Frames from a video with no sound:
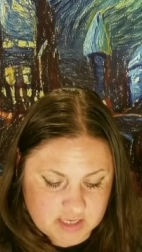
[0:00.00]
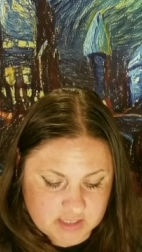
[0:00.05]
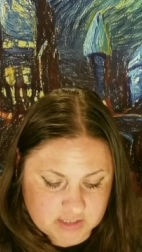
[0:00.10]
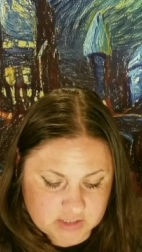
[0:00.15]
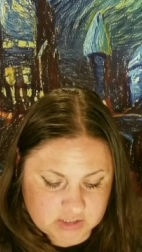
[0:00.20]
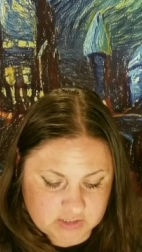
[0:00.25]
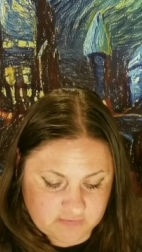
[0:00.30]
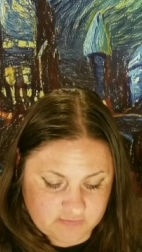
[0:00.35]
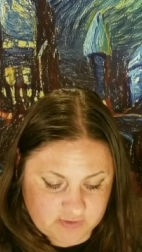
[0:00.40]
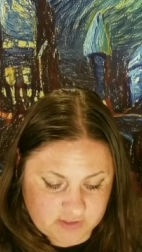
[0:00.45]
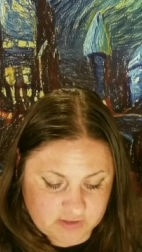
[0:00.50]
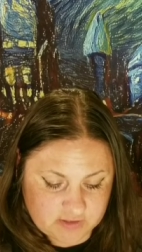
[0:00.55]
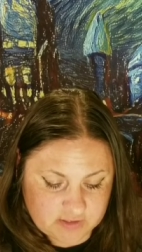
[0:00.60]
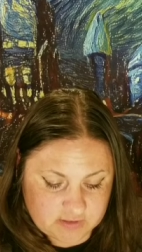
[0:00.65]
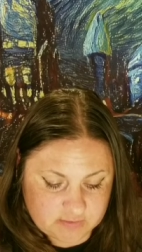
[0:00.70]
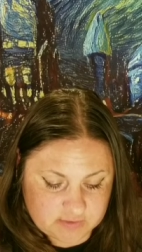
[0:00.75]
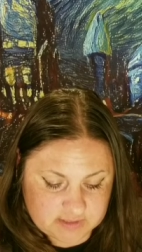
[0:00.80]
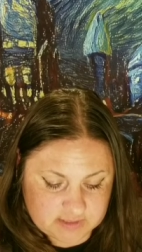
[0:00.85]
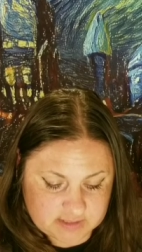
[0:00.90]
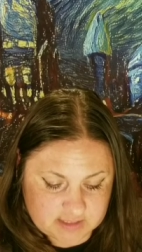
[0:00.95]
she figured
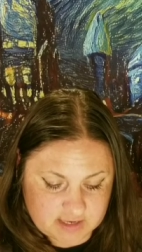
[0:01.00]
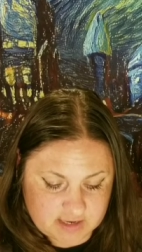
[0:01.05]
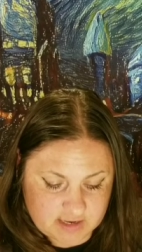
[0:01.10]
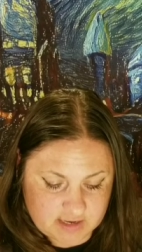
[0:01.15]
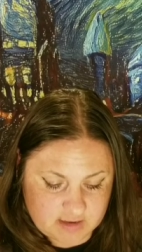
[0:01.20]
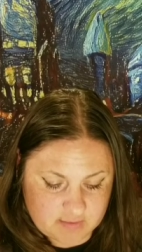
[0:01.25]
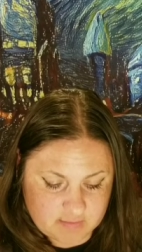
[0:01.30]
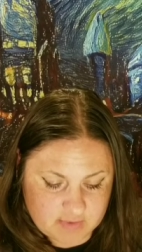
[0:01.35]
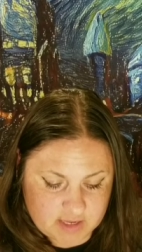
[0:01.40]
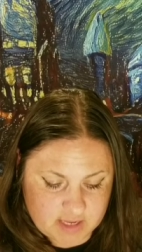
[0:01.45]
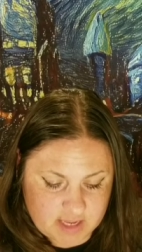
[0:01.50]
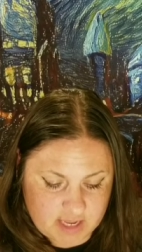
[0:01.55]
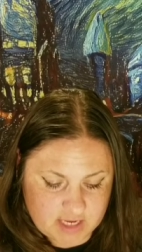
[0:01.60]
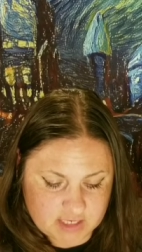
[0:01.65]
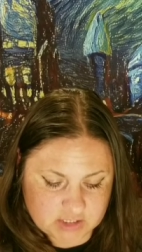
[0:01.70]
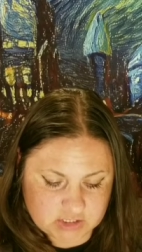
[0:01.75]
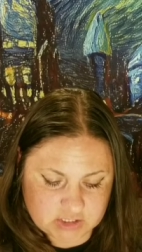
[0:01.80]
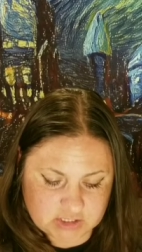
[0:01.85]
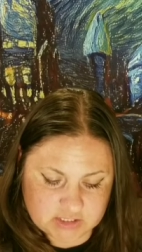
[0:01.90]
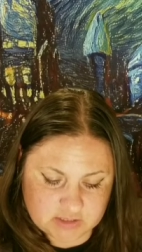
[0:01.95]
it was time
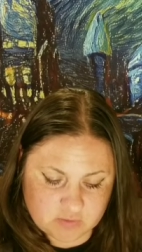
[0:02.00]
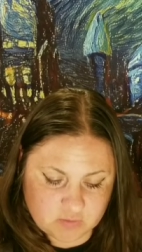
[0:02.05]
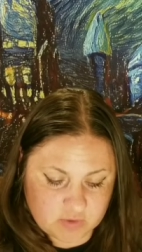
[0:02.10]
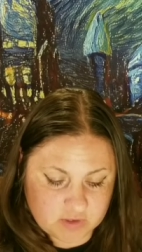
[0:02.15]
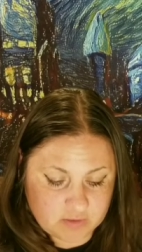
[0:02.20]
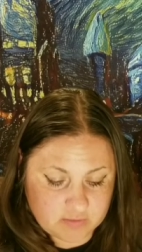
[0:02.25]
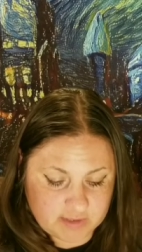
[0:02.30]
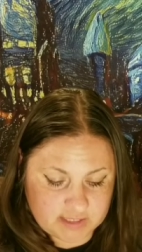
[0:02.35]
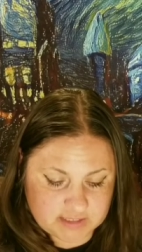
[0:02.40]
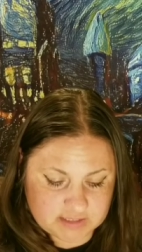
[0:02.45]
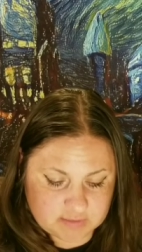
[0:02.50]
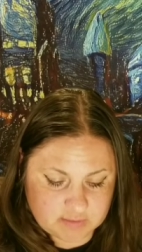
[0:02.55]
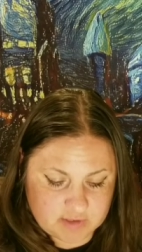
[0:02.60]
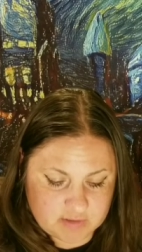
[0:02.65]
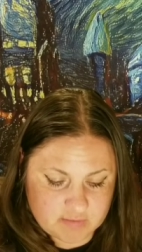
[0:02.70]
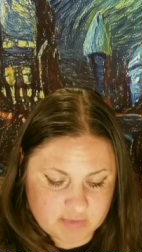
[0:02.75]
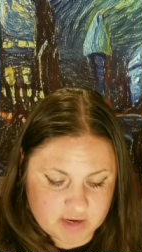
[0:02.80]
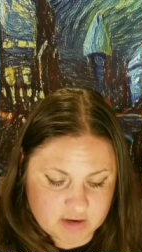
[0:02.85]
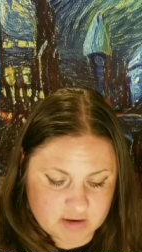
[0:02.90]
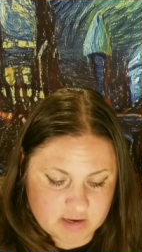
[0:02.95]
and she didn't want to wait to be
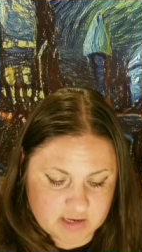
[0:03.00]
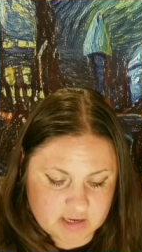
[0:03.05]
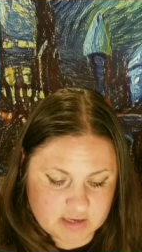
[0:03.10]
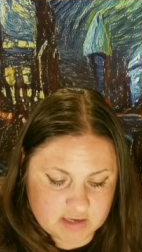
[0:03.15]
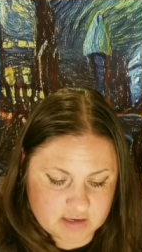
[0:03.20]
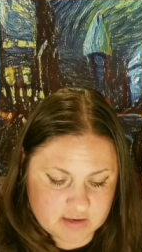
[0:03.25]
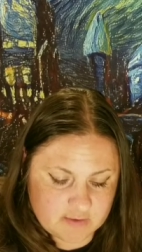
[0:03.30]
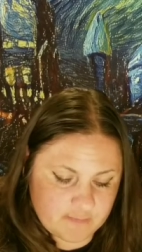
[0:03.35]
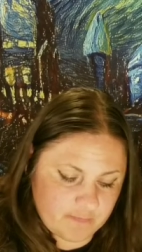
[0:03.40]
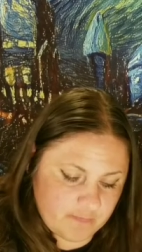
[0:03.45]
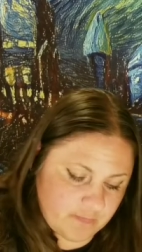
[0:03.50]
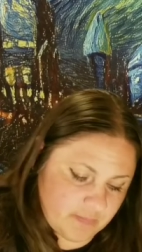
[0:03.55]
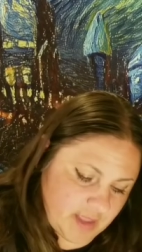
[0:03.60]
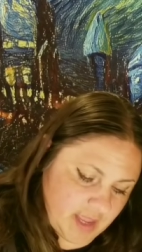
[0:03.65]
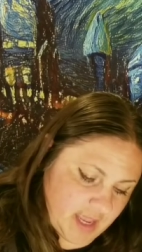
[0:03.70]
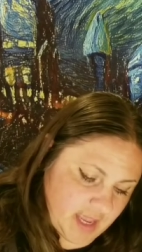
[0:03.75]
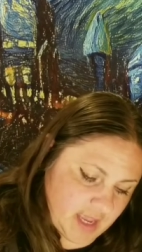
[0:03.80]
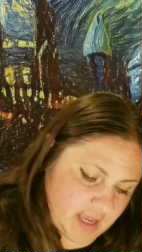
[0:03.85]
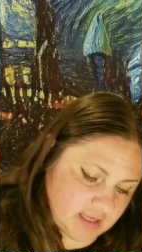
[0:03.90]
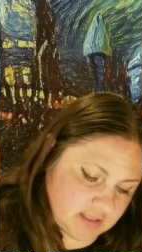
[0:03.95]
married
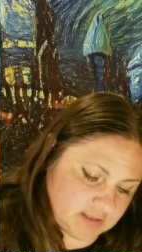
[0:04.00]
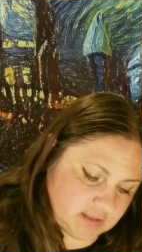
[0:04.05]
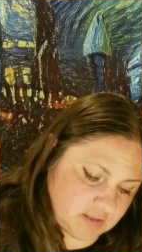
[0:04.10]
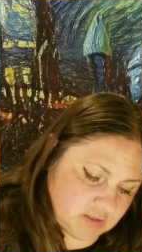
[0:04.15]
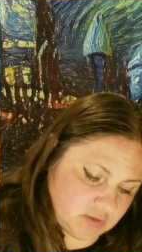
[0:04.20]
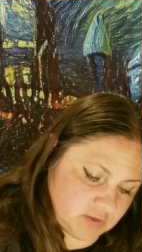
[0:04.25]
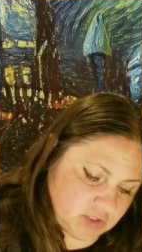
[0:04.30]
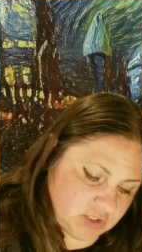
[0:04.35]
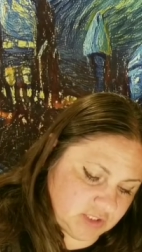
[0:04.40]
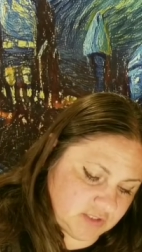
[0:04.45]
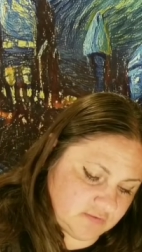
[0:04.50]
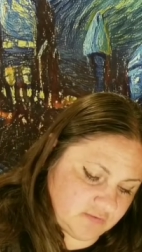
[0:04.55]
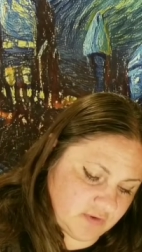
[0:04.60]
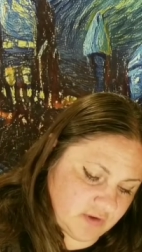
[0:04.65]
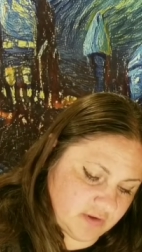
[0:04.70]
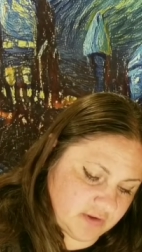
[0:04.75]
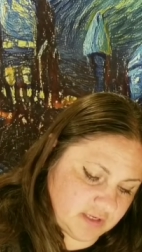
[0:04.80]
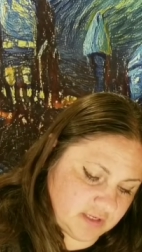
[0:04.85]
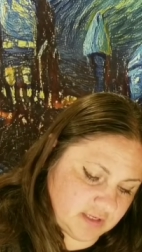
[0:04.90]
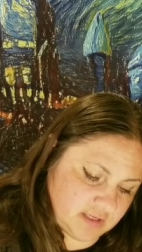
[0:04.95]
and so she'd
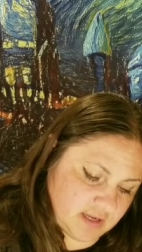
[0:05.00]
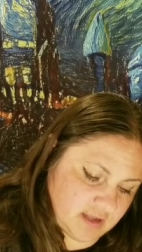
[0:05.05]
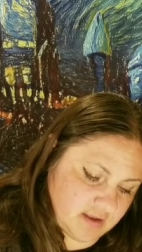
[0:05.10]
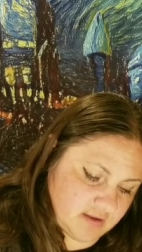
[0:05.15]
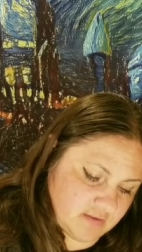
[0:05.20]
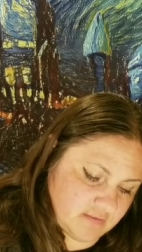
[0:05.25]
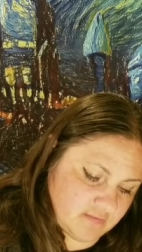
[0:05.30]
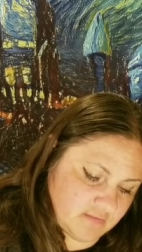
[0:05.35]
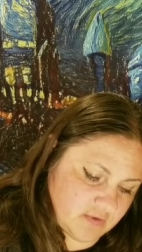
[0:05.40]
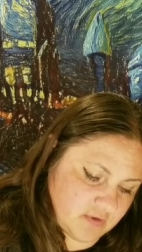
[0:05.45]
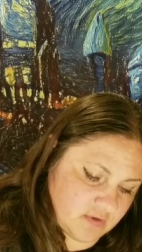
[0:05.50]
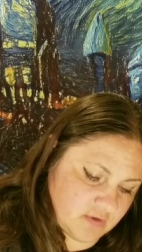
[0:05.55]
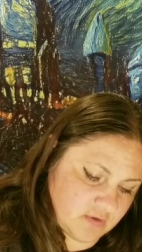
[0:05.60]
fallen in love